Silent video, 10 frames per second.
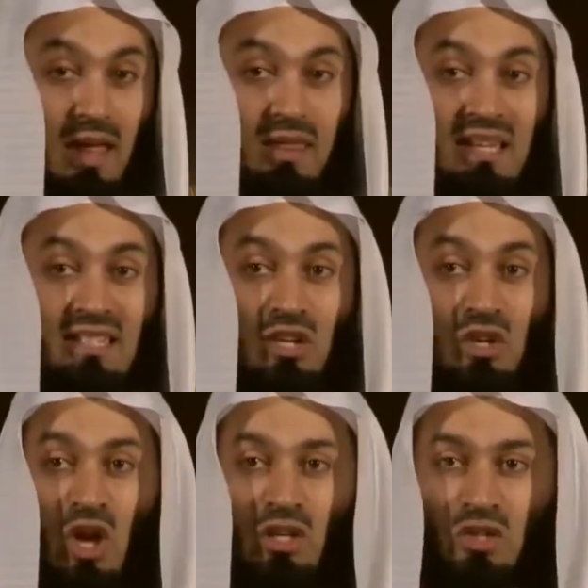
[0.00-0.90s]
they did
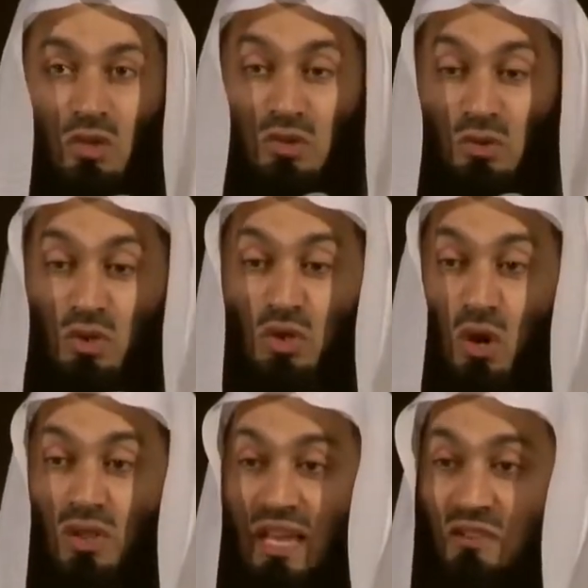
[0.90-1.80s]
not used to
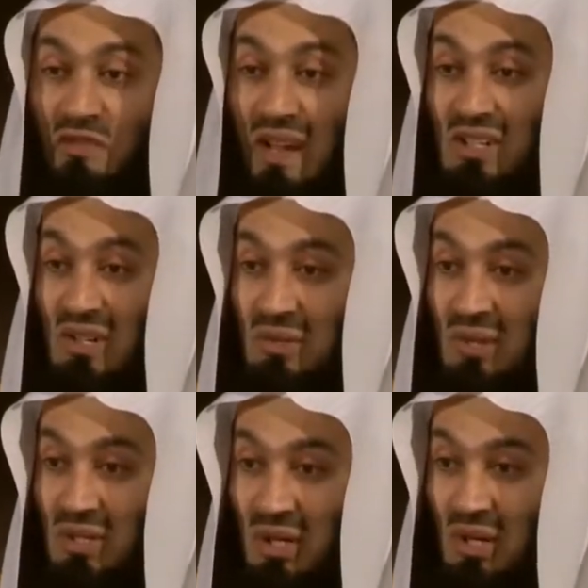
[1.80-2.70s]
show that affection
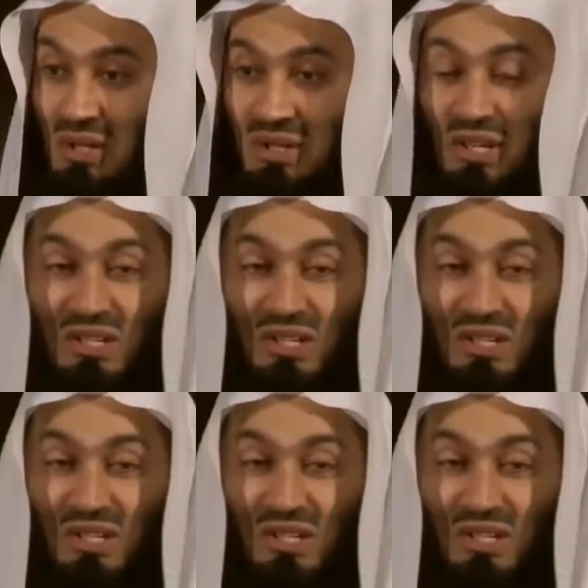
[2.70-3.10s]
to the children.